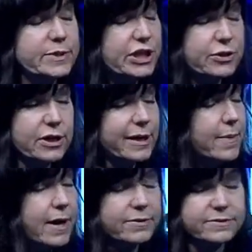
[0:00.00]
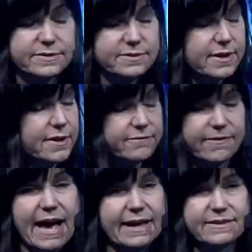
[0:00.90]
machine learning models
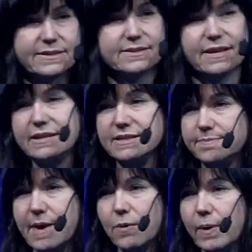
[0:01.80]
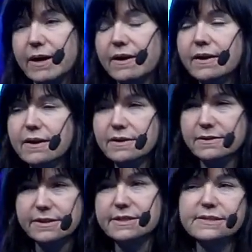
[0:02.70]
flag this as malware,
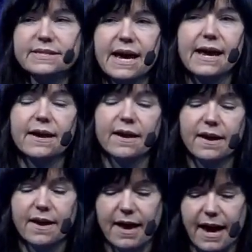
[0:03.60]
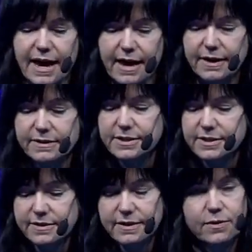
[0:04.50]
clear as day.
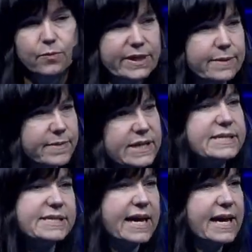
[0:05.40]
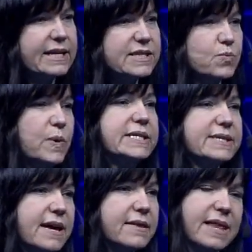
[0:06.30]
And within milliseconds, we
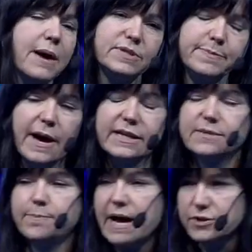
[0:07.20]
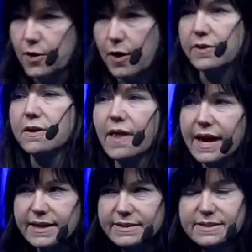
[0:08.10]
sent that response back to all the
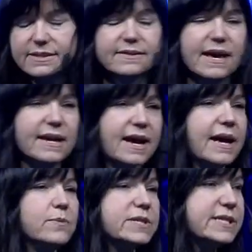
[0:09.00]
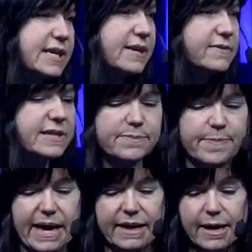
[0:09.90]
clients that had received this
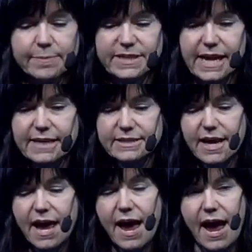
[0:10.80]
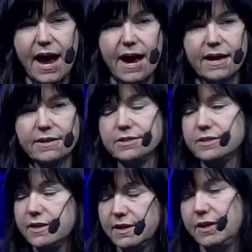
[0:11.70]
bad update.
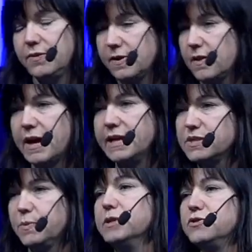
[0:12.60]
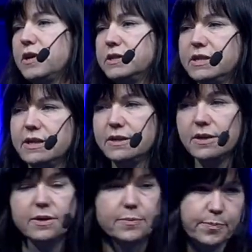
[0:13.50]
And the clients were
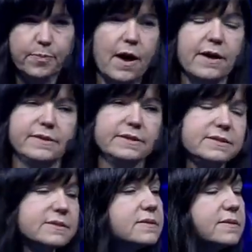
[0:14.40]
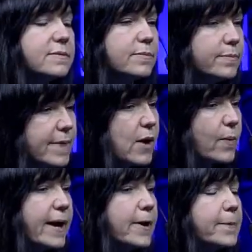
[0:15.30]
instructed, block this
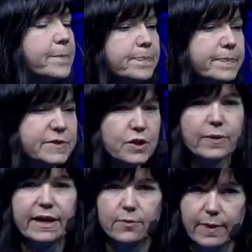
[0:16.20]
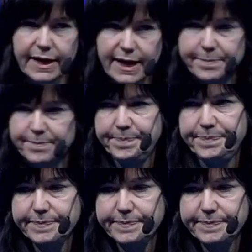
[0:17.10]
malware, don't let it run again.